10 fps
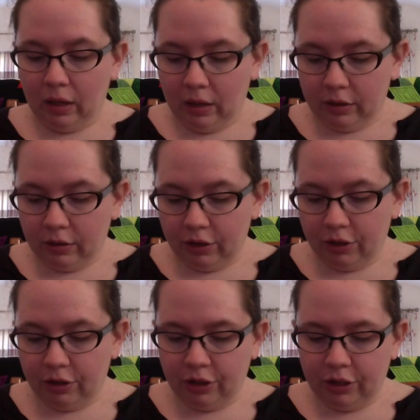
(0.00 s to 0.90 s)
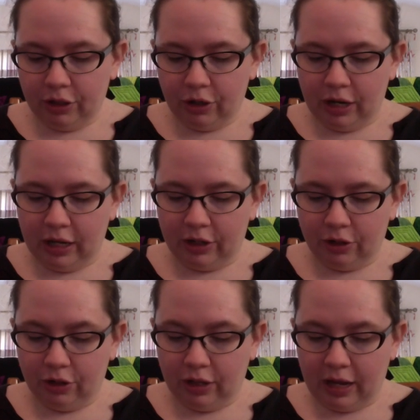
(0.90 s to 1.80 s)
So I showed you the trail. I
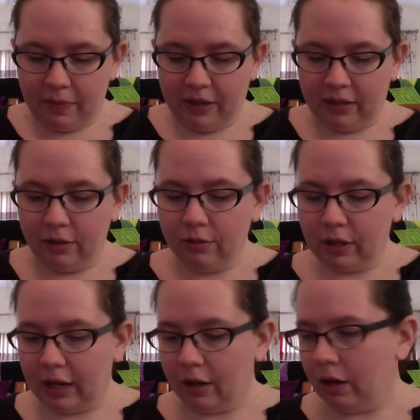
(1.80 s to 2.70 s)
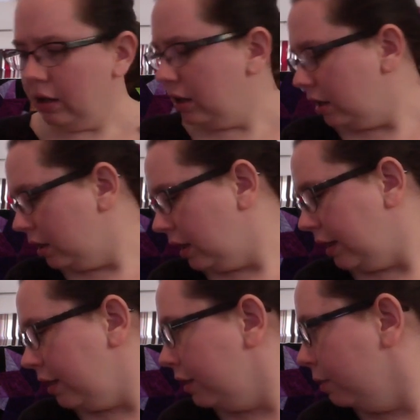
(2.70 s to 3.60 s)
showed you the IPS newsletter. I
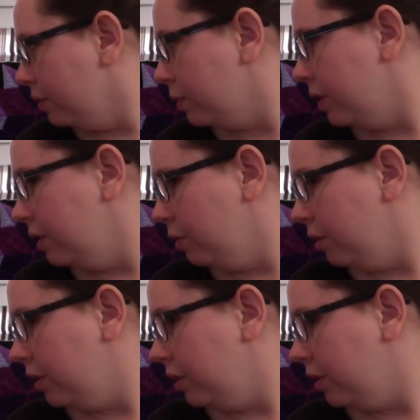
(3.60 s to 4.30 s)
thought there was one more